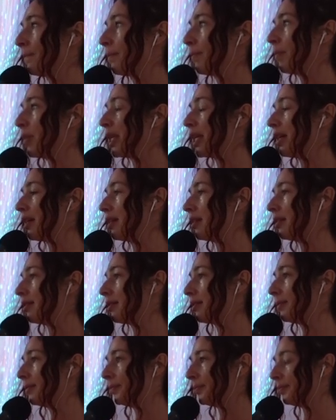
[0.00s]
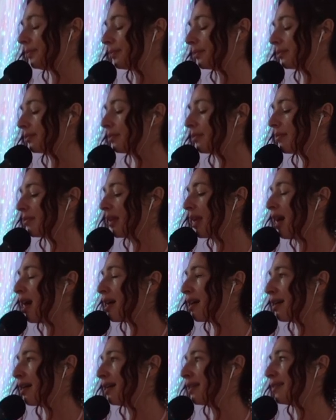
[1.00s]
Because
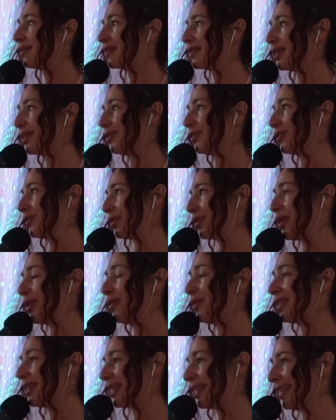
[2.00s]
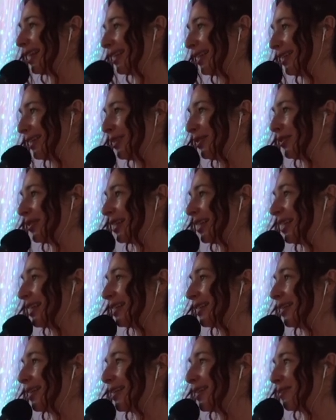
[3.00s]
our higher selves were always connected to
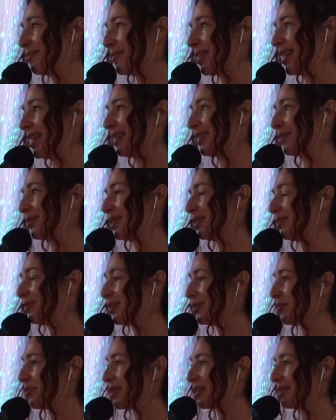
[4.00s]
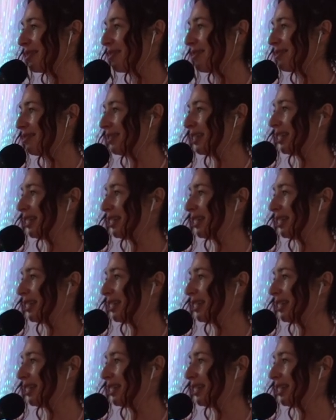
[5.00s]
us, our higher minds, whatever you want to call